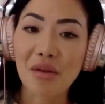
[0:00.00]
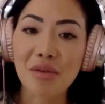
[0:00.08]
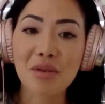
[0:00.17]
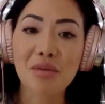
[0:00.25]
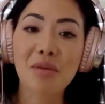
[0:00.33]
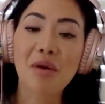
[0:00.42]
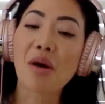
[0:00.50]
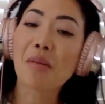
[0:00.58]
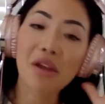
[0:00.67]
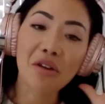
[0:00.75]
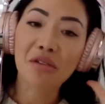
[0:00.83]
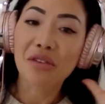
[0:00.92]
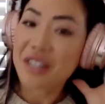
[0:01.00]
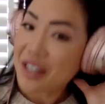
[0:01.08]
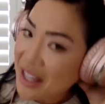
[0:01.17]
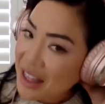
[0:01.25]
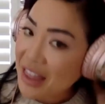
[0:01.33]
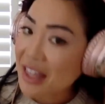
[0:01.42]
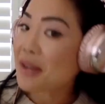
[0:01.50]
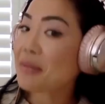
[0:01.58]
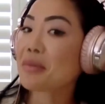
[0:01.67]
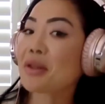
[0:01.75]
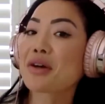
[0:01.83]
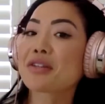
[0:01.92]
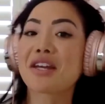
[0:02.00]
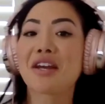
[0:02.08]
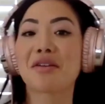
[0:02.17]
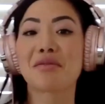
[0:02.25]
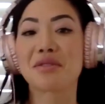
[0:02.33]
so all my girlfriends had like thin blonde hair.